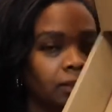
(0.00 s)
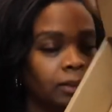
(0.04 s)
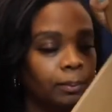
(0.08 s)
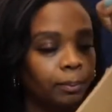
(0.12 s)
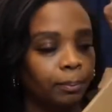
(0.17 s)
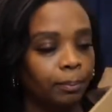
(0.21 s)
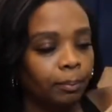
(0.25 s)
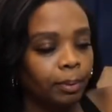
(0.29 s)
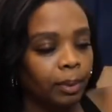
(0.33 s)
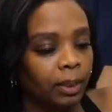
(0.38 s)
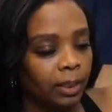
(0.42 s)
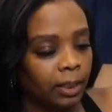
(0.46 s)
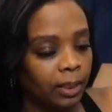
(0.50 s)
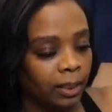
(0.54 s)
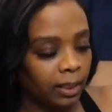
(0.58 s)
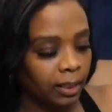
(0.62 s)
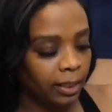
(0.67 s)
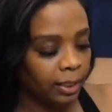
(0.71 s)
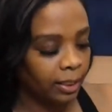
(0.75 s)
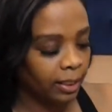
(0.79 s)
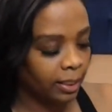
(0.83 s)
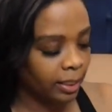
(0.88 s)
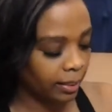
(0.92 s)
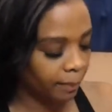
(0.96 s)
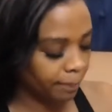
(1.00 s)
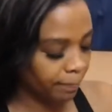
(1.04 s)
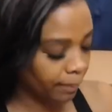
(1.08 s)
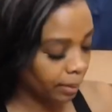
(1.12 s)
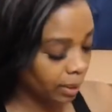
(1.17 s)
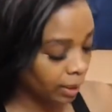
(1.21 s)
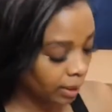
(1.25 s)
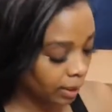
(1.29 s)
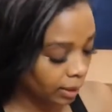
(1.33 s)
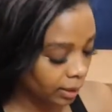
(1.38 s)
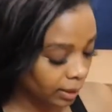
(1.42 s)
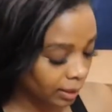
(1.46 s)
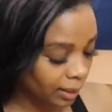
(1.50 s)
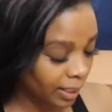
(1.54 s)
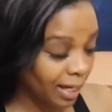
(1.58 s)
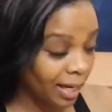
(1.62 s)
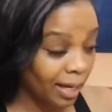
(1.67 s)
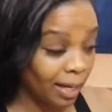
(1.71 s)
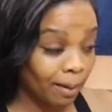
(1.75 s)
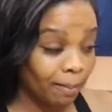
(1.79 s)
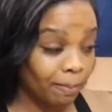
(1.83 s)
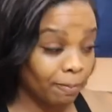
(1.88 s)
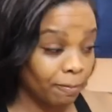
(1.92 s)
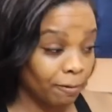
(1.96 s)
But the mugs
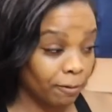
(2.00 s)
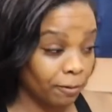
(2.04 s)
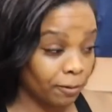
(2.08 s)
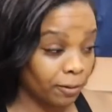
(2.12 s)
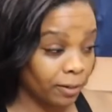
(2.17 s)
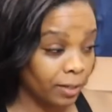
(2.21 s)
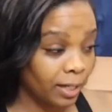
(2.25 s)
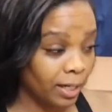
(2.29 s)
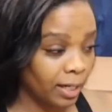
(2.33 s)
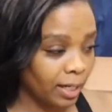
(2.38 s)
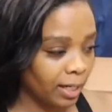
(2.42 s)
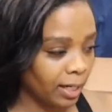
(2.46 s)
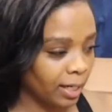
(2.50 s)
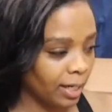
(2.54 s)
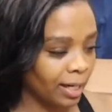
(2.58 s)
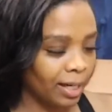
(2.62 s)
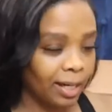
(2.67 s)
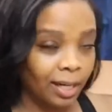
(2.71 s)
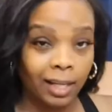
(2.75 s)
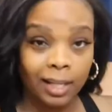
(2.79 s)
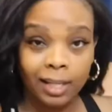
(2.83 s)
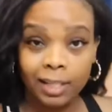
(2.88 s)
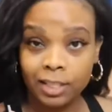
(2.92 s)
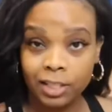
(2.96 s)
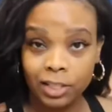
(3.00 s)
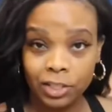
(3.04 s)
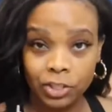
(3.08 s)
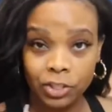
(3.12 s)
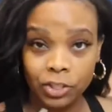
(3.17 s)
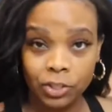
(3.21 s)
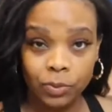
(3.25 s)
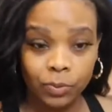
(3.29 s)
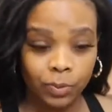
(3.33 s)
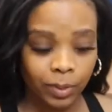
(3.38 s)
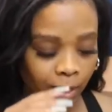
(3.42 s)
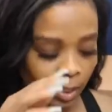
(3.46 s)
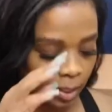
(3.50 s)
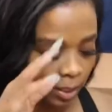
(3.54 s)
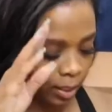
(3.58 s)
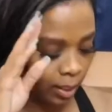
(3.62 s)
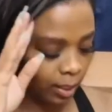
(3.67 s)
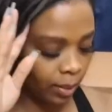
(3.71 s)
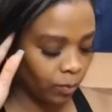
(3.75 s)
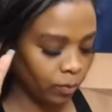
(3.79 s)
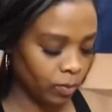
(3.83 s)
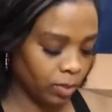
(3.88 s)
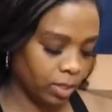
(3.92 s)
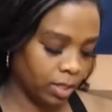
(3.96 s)
came free and I got to choose what
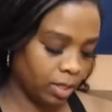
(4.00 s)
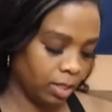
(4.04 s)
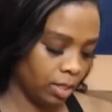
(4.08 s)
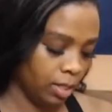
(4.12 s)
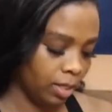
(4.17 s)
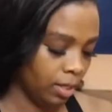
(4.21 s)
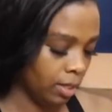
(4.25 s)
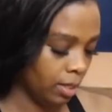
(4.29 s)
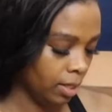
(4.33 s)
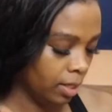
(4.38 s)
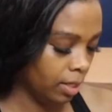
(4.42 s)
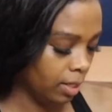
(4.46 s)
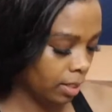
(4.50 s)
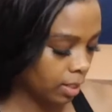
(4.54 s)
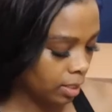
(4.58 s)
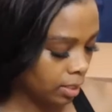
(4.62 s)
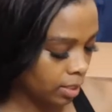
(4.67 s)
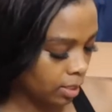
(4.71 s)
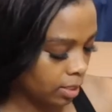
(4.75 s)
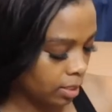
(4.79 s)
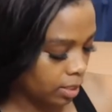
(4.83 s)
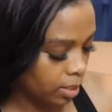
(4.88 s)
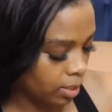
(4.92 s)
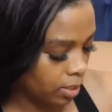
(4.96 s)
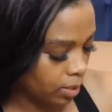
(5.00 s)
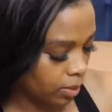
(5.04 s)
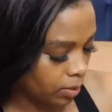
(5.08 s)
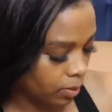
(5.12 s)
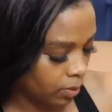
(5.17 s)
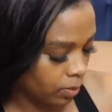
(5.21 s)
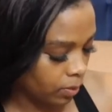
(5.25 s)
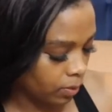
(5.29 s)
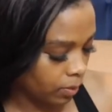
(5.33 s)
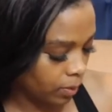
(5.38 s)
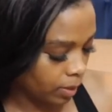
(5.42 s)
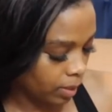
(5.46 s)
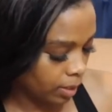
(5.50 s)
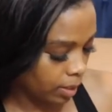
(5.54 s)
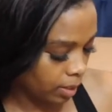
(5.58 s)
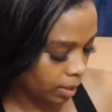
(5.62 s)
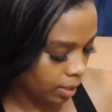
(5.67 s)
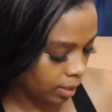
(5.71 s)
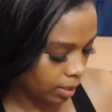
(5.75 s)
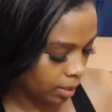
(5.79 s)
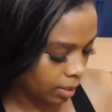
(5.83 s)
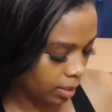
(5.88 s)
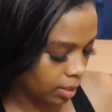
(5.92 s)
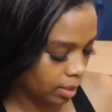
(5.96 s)
color I wanted. So
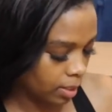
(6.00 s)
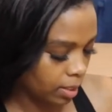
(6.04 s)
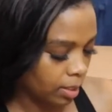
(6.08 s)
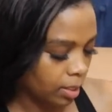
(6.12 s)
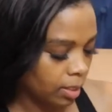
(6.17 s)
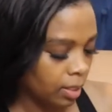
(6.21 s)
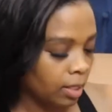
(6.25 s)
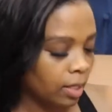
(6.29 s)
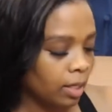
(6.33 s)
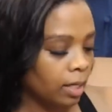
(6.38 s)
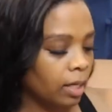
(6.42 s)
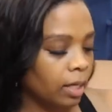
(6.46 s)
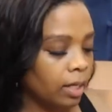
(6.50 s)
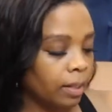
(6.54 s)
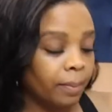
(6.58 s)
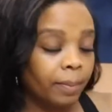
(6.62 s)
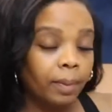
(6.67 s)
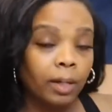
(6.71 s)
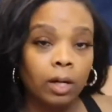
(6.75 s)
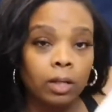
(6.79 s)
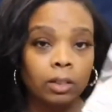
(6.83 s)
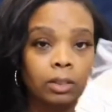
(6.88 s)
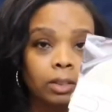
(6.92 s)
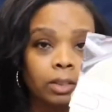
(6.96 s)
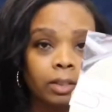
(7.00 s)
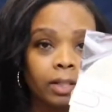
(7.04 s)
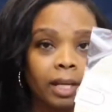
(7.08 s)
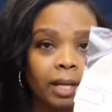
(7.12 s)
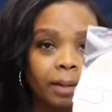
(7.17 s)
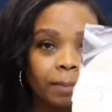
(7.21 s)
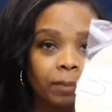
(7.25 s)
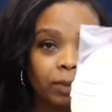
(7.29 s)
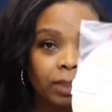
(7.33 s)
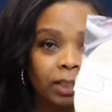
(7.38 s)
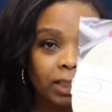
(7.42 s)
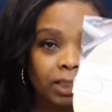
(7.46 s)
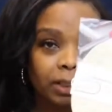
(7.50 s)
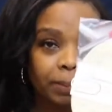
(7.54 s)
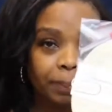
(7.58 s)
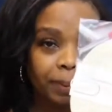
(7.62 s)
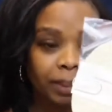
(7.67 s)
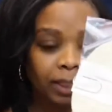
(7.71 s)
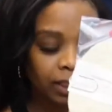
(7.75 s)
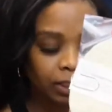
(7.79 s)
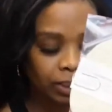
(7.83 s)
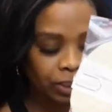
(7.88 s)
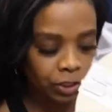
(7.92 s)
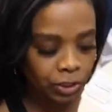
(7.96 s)
um, it also came with a
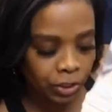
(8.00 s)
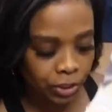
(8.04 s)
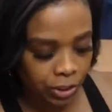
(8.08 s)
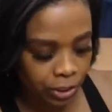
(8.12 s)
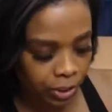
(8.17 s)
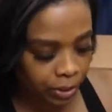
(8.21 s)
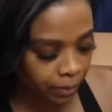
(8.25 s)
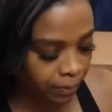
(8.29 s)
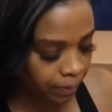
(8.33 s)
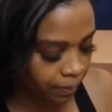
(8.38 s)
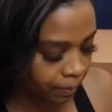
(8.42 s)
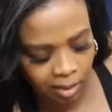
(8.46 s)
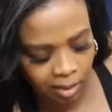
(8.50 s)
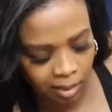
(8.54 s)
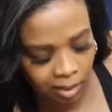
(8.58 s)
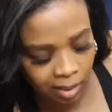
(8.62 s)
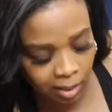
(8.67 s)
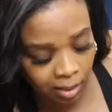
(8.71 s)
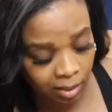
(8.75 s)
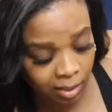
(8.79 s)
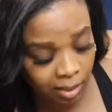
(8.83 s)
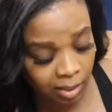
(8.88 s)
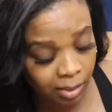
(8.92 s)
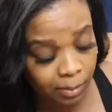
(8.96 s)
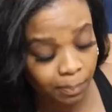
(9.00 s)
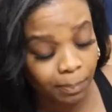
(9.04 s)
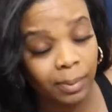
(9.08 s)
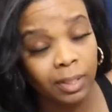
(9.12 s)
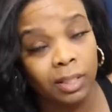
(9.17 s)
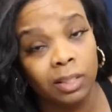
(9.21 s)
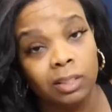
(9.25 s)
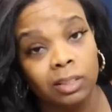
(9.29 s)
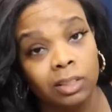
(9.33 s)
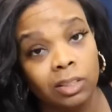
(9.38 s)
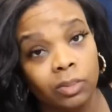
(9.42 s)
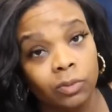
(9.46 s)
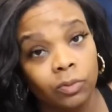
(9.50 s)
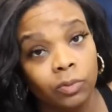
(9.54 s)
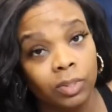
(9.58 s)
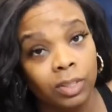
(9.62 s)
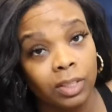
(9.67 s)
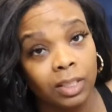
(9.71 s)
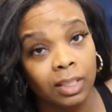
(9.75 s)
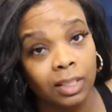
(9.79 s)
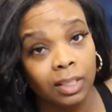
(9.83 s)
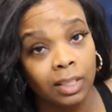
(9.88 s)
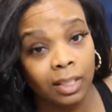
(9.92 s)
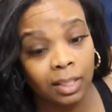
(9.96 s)
sponge. Y'all, these mugs are
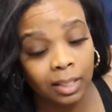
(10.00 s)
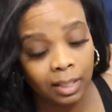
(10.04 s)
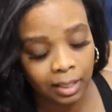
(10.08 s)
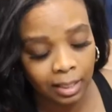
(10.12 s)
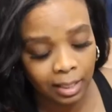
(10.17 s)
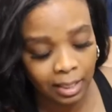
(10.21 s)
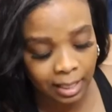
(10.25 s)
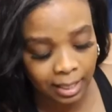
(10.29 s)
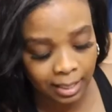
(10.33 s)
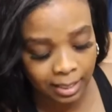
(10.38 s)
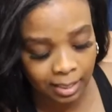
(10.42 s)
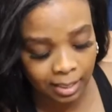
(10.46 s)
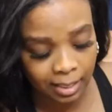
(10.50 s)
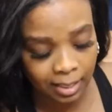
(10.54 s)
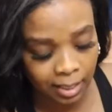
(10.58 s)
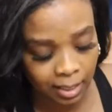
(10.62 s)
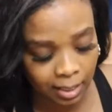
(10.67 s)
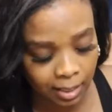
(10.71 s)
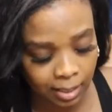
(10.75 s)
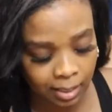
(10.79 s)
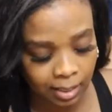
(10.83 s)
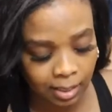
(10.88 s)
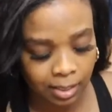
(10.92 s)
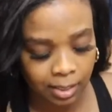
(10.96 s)
really like a nice size.